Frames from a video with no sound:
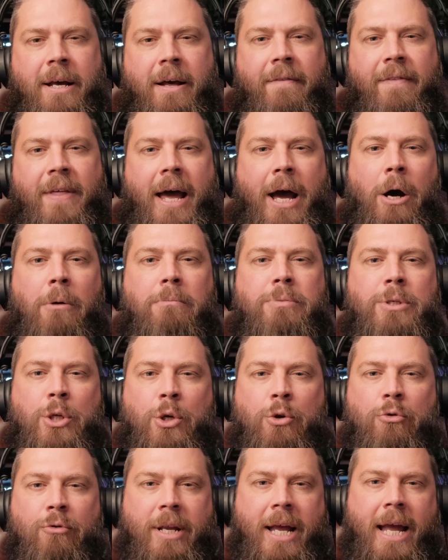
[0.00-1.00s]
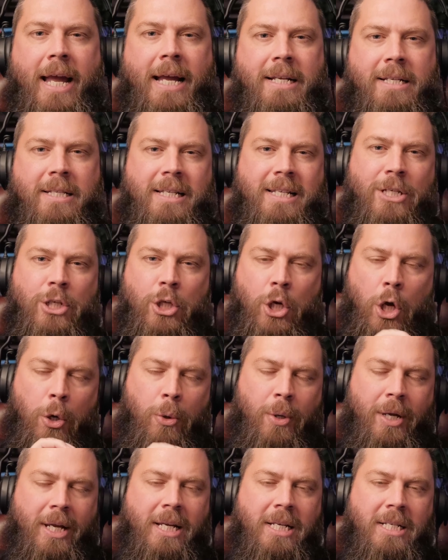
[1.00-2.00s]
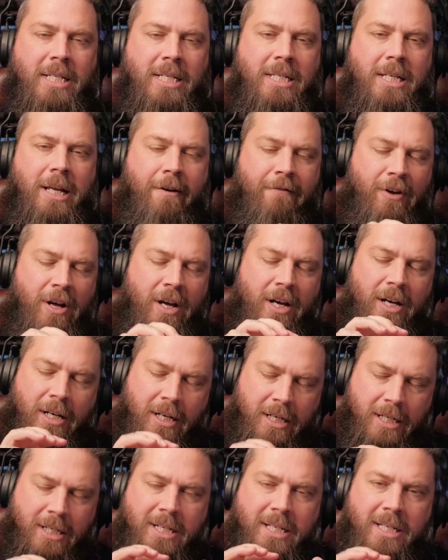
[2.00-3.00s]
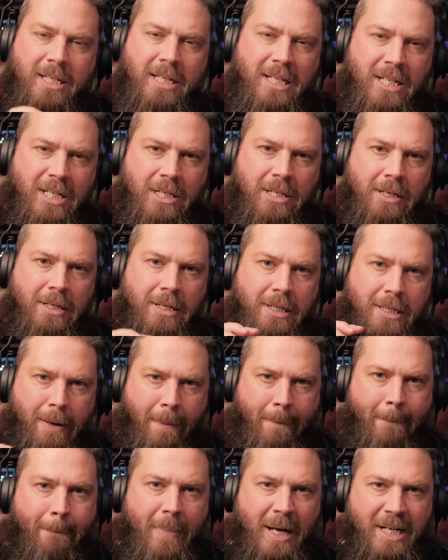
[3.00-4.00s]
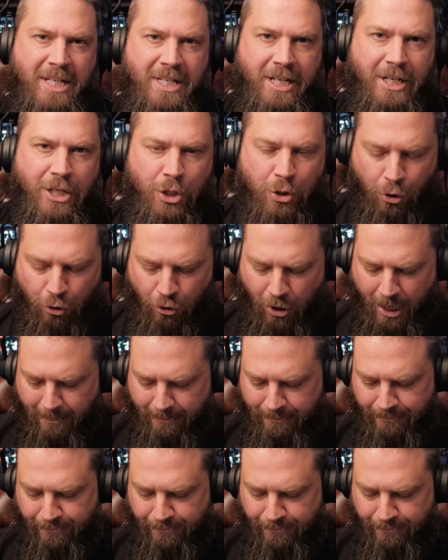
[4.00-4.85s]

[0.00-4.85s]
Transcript: that helps create this cohesive, consistent message. All right.